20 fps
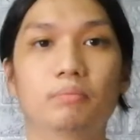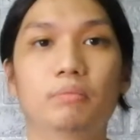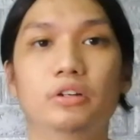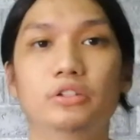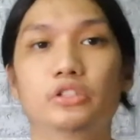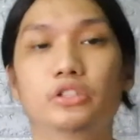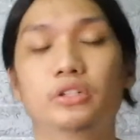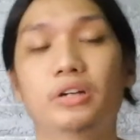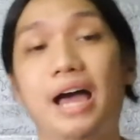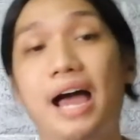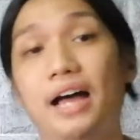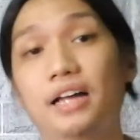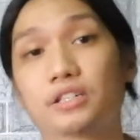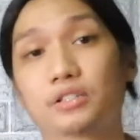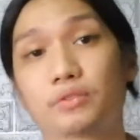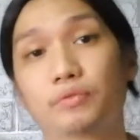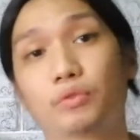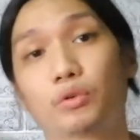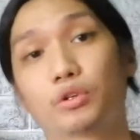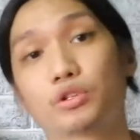much to
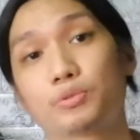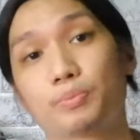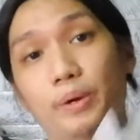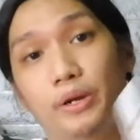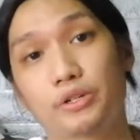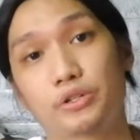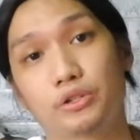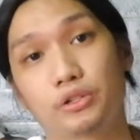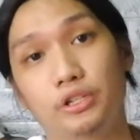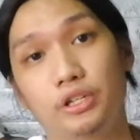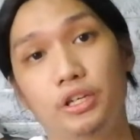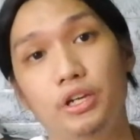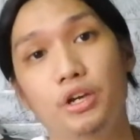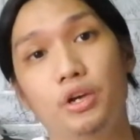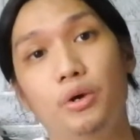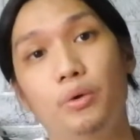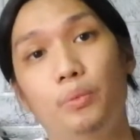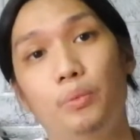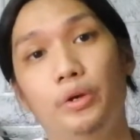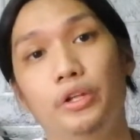ask for, especially
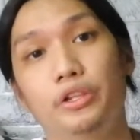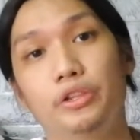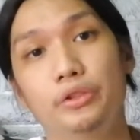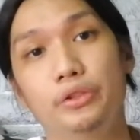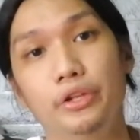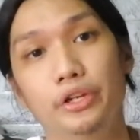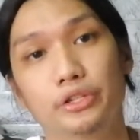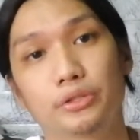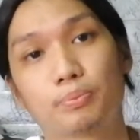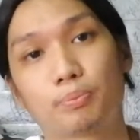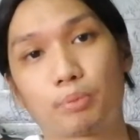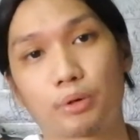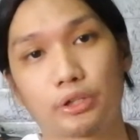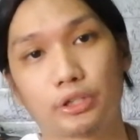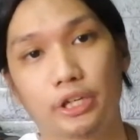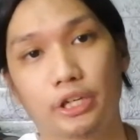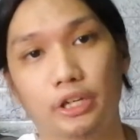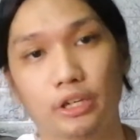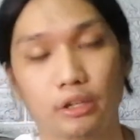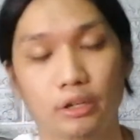with this
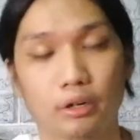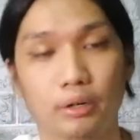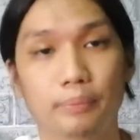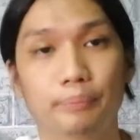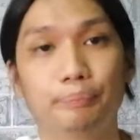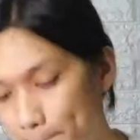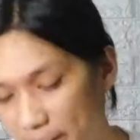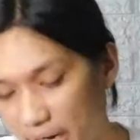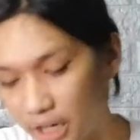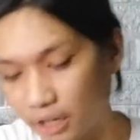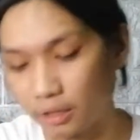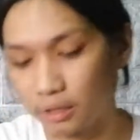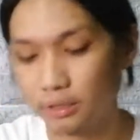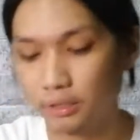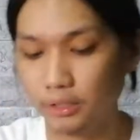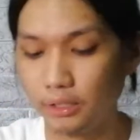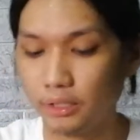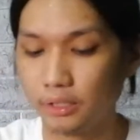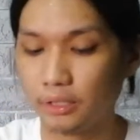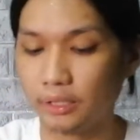particular pair.
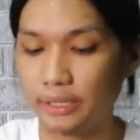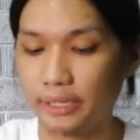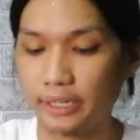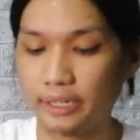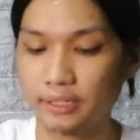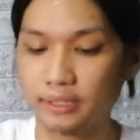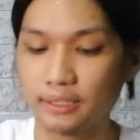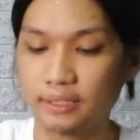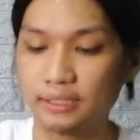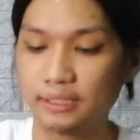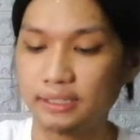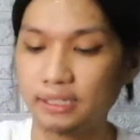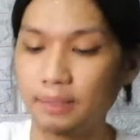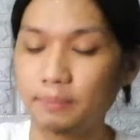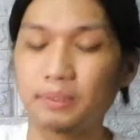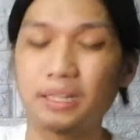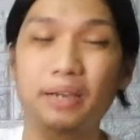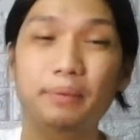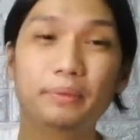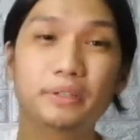And at the
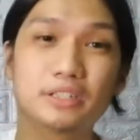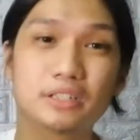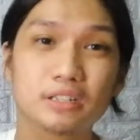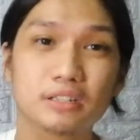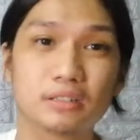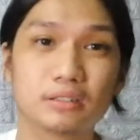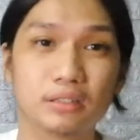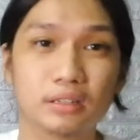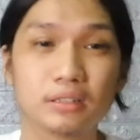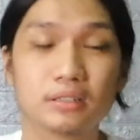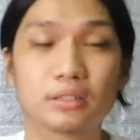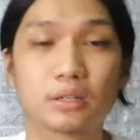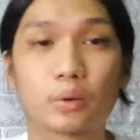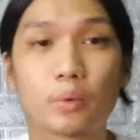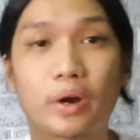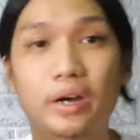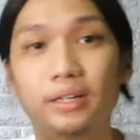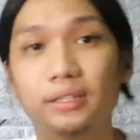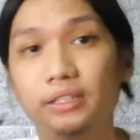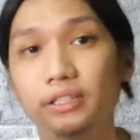same time, it just does
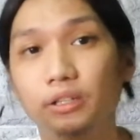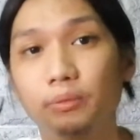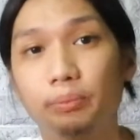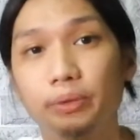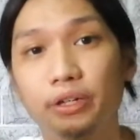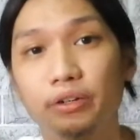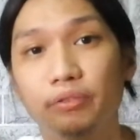require a little bit